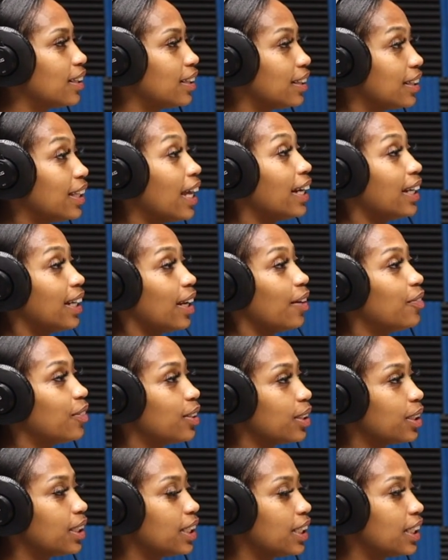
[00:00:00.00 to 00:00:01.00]
that
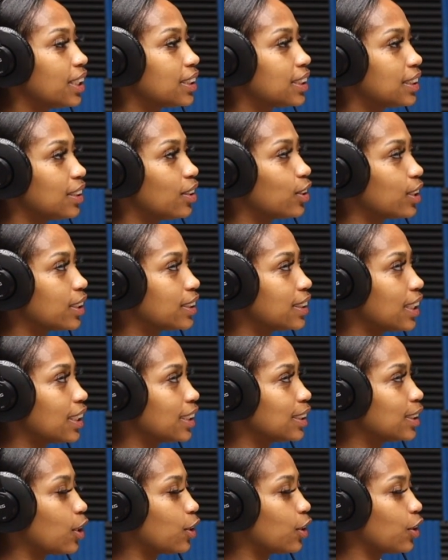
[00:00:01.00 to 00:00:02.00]
definitely is going to set
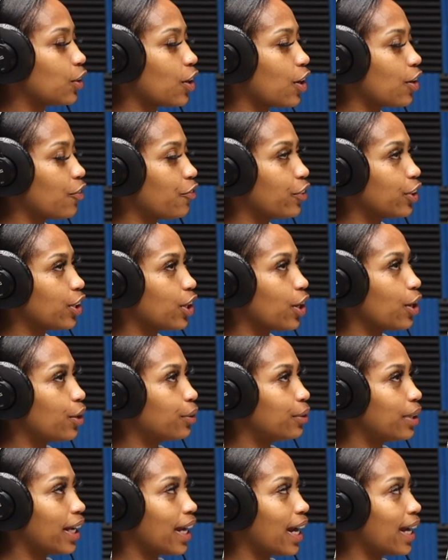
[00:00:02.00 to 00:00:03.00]
the tone for your
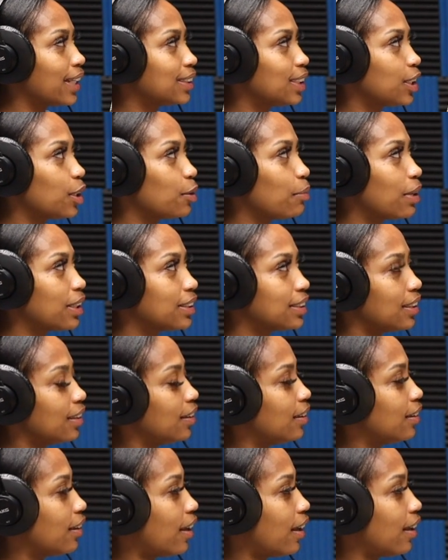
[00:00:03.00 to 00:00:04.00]
whole day. I tell my
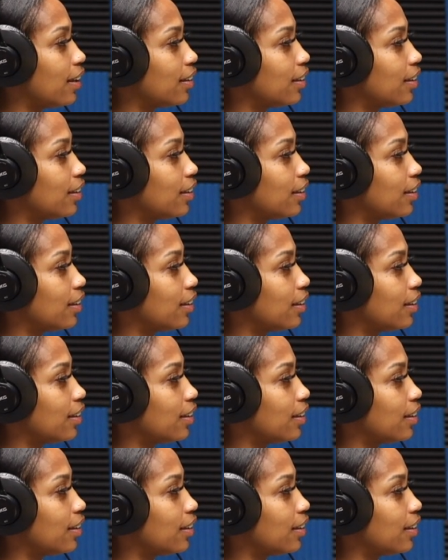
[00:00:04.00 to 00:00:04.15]
son,